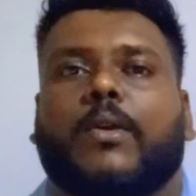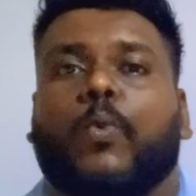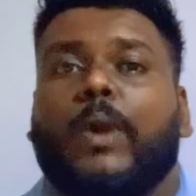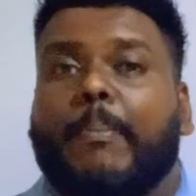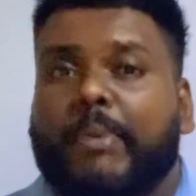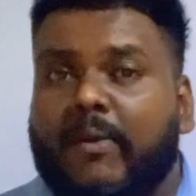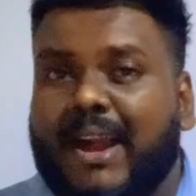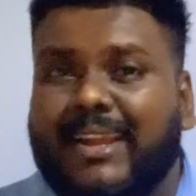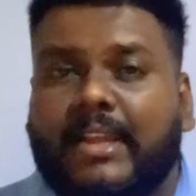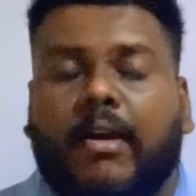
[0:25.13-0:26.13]
we are
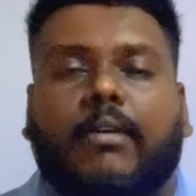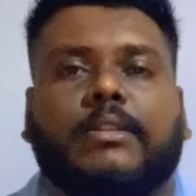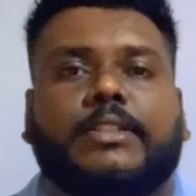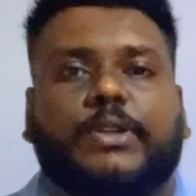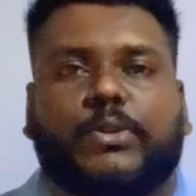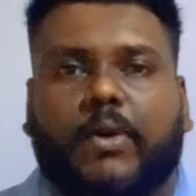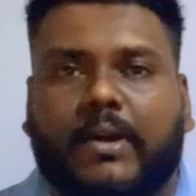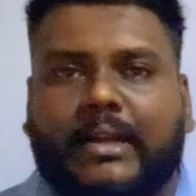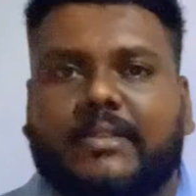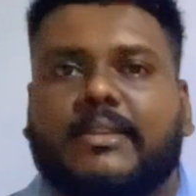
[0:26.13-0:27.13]
providing all the
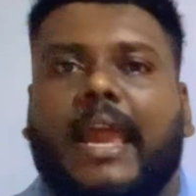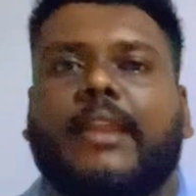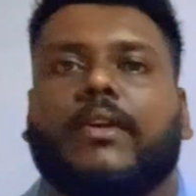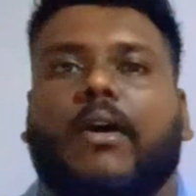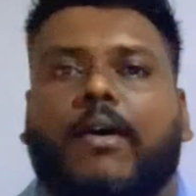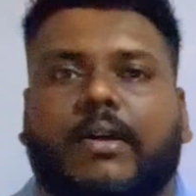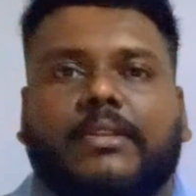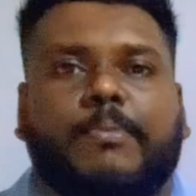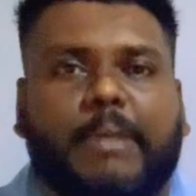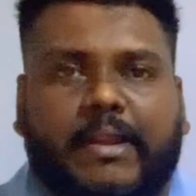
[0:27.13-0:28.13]
tutorials and all
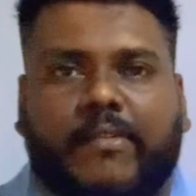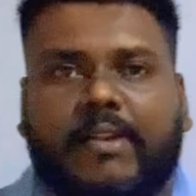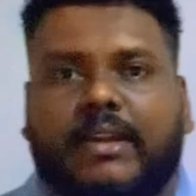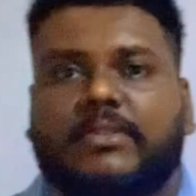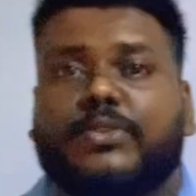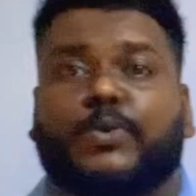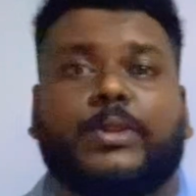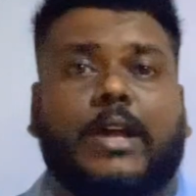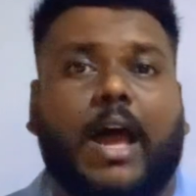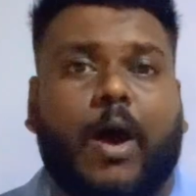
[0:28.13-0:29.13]
the materials through
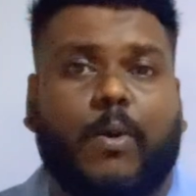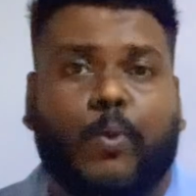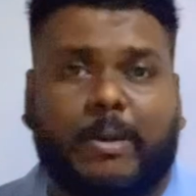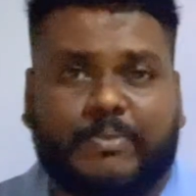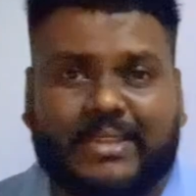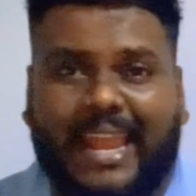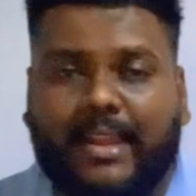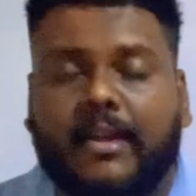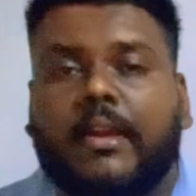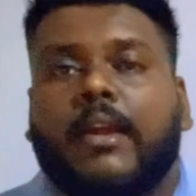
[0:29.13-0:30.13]
the, our
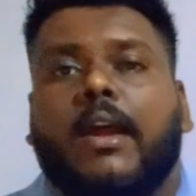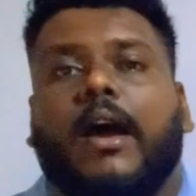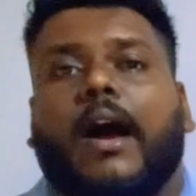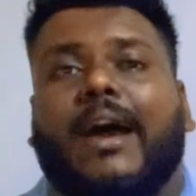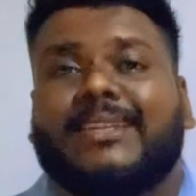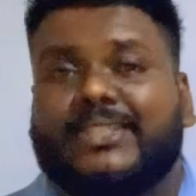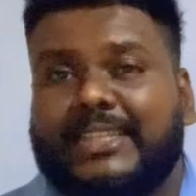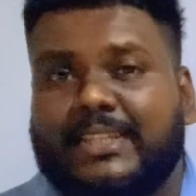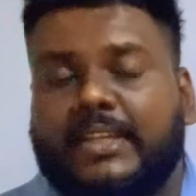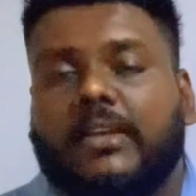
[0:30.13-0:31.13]
website
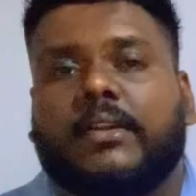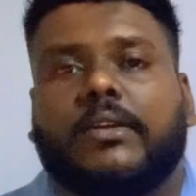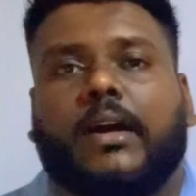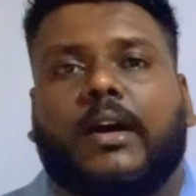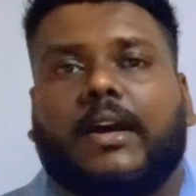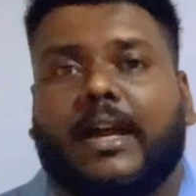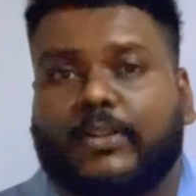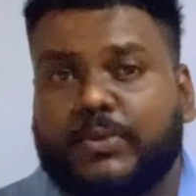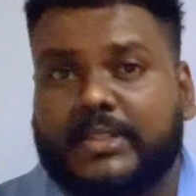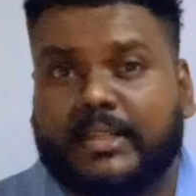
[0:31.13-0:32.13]

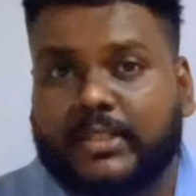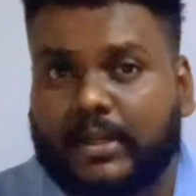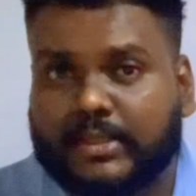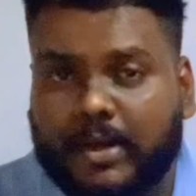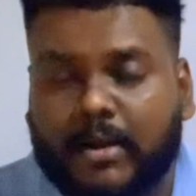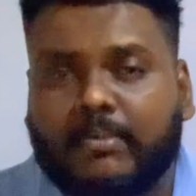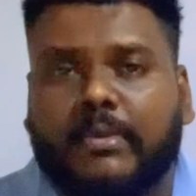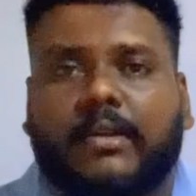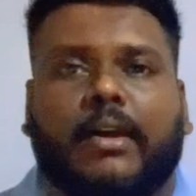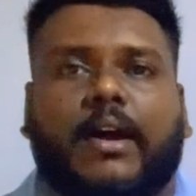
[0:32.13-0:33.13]
ictkathurusingha.com.
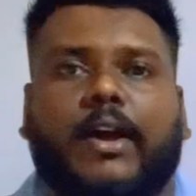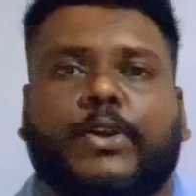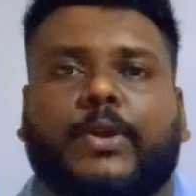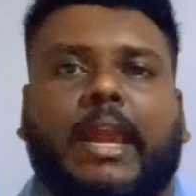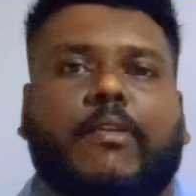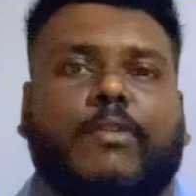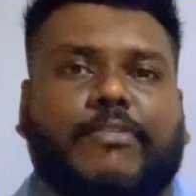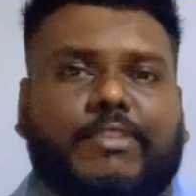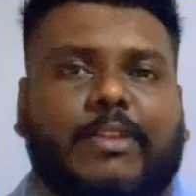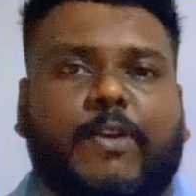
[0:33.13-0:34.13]
Uh, uh, you can
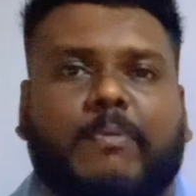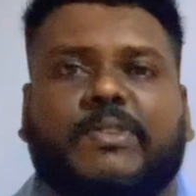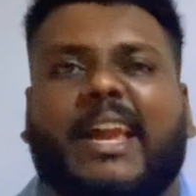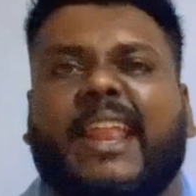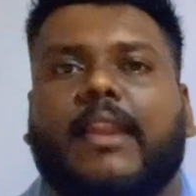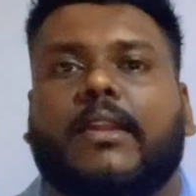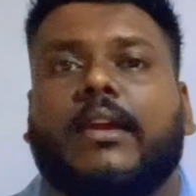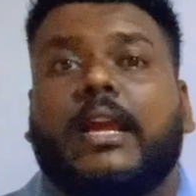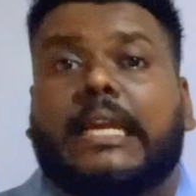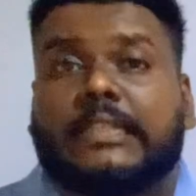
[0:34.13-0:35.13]
refer the website and
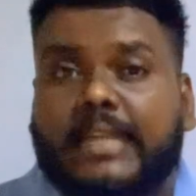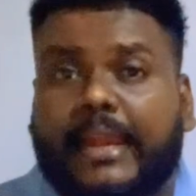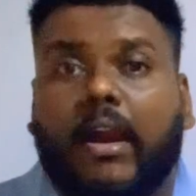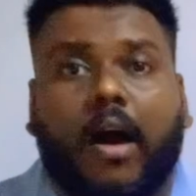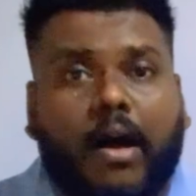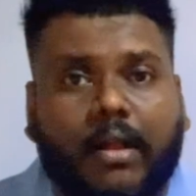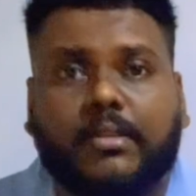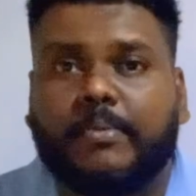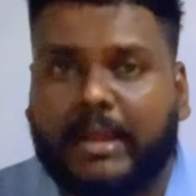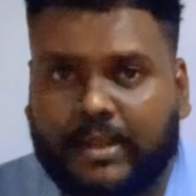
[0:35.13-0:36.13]
take all
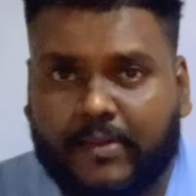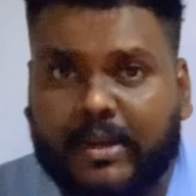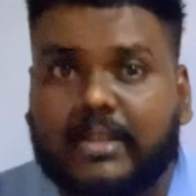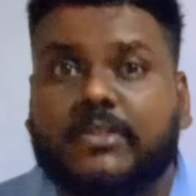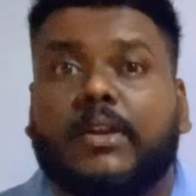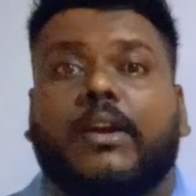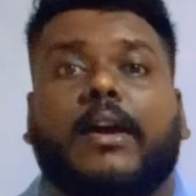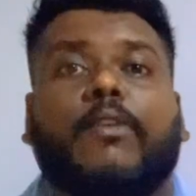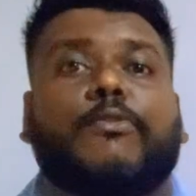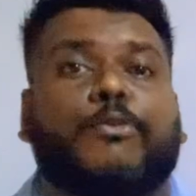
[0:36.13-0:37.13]
the materials
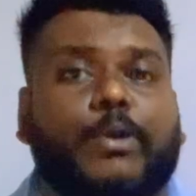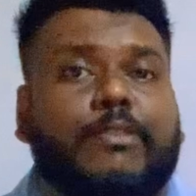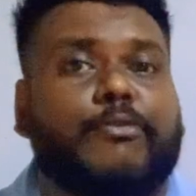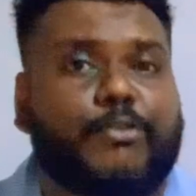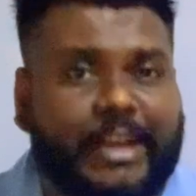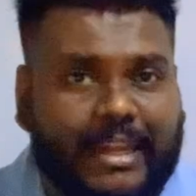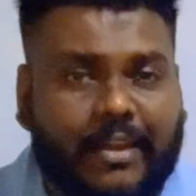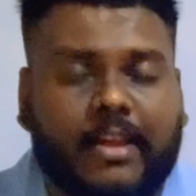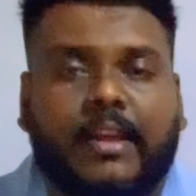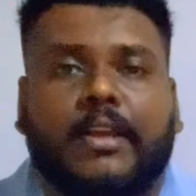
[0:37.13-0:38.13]
full free.
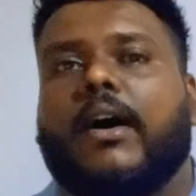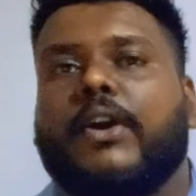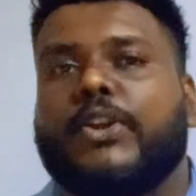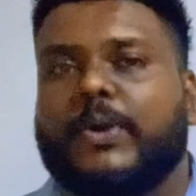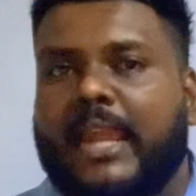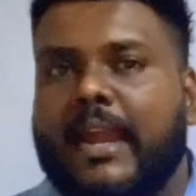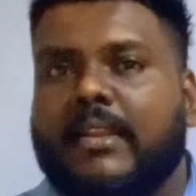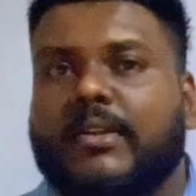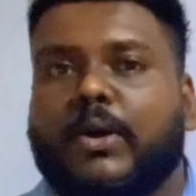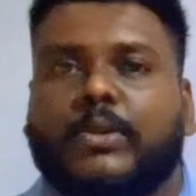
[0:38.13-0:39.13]
Uh, you
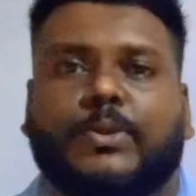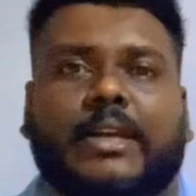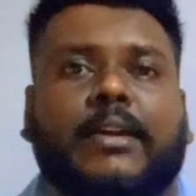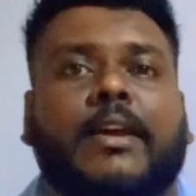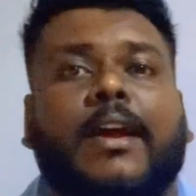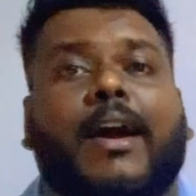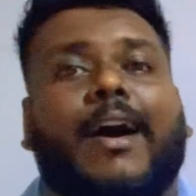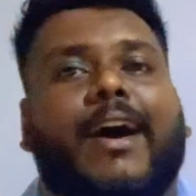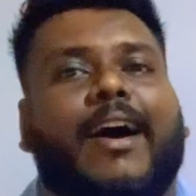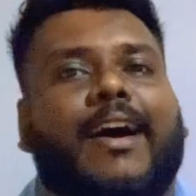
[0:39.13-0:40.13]
can go to the
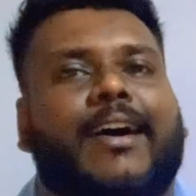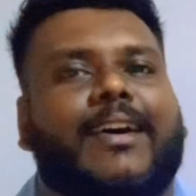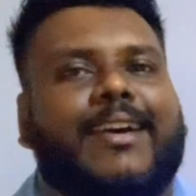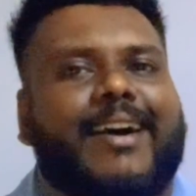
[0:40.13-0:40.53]
uh,